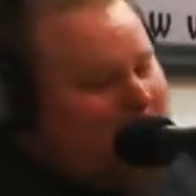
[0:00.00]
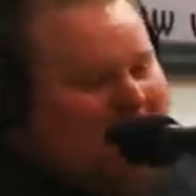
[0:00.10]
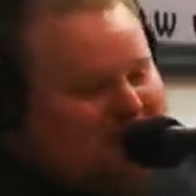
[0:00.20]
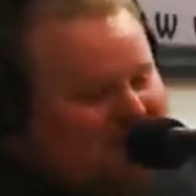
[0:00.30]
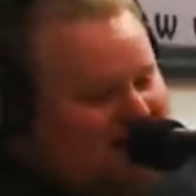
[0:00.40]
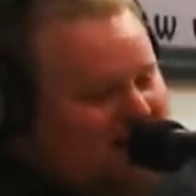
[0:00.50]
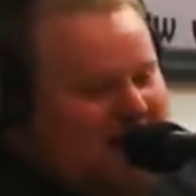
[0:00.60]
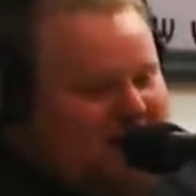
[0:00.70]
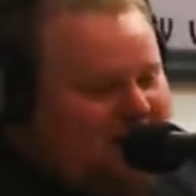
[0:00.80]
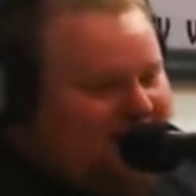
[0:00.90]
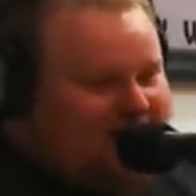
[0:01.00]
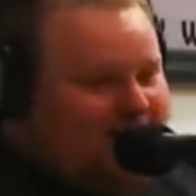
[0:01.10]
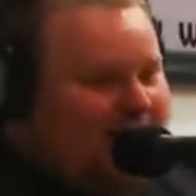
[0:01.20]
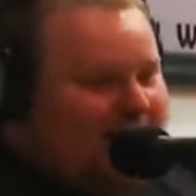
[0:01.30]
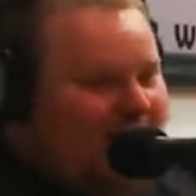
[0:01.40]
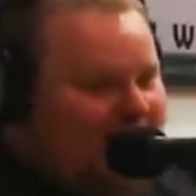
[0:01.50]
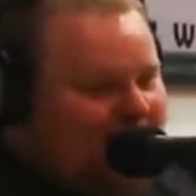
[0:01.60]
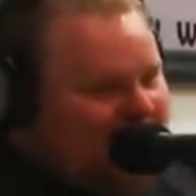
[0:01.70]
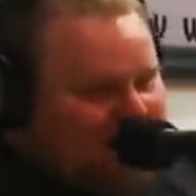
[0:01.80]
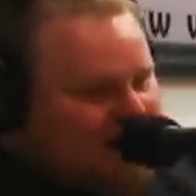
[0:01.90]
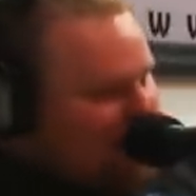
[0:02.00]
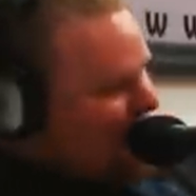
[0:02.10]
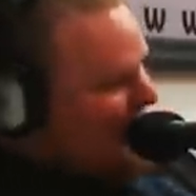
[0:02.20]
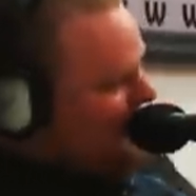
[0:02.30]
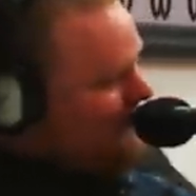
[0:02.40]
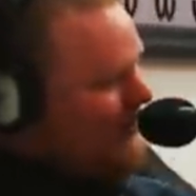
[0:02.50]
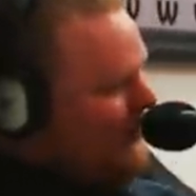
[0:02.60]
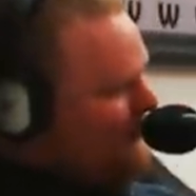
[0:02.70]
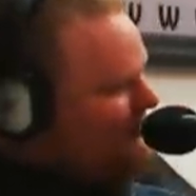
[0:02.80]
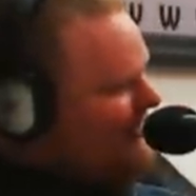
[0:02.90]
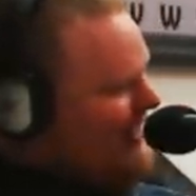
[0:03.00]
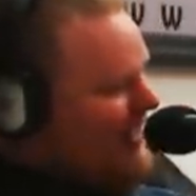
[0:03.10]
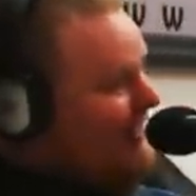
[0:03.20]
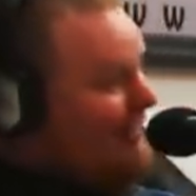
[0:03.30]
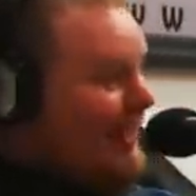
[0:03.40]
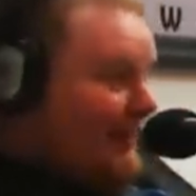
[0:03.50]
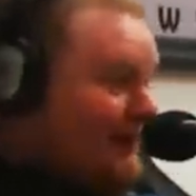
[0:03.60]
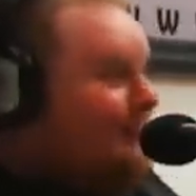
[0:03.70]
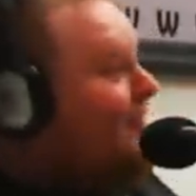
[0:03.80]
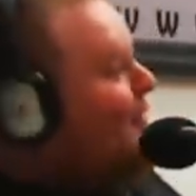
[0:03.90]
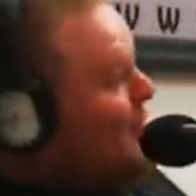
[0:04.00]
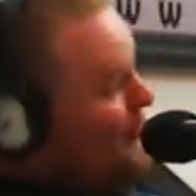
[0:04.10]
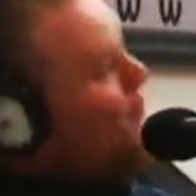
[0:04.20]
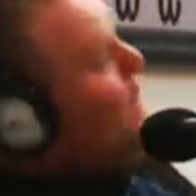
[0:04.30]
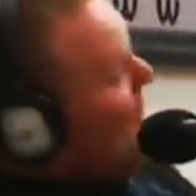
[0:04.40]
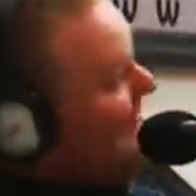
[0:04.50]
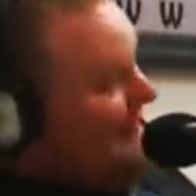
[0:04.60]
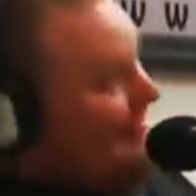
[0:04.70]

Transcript: pop show out. Yo, I swear to God, you you gave him the O G hand like. You best